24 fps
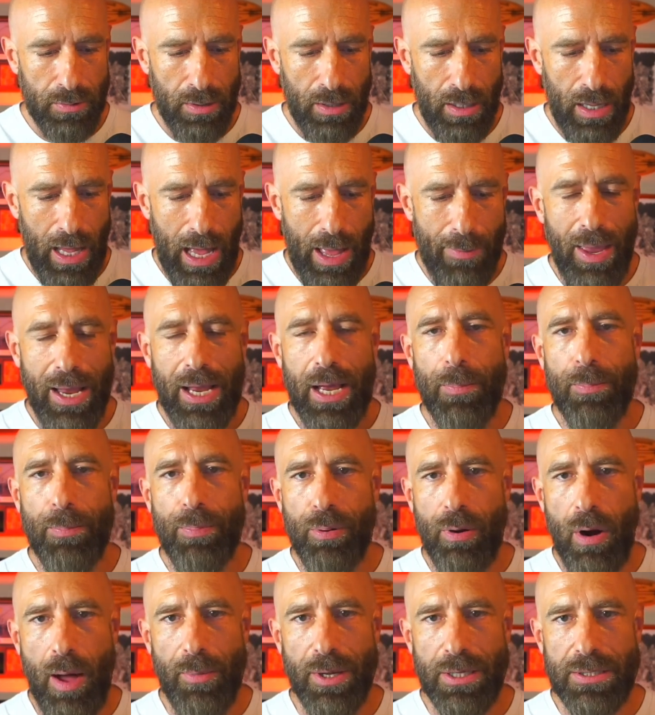I make a
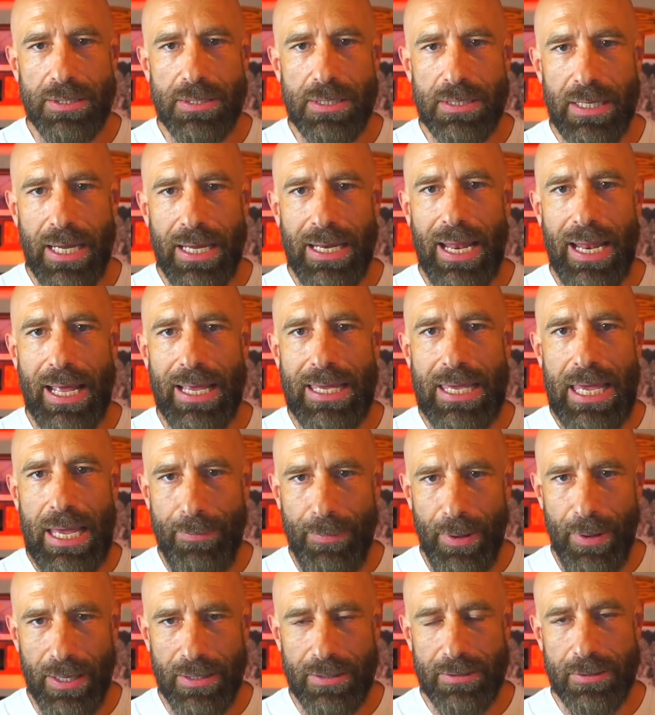promise and I
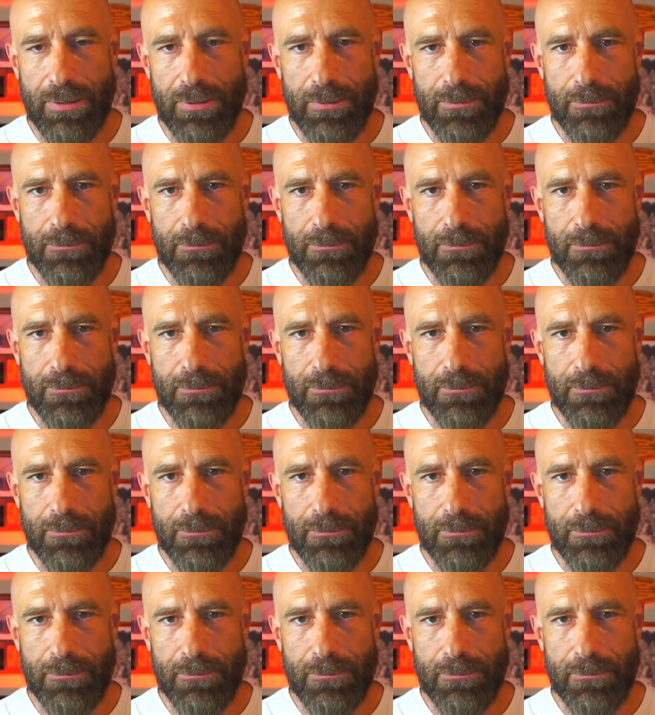keep it.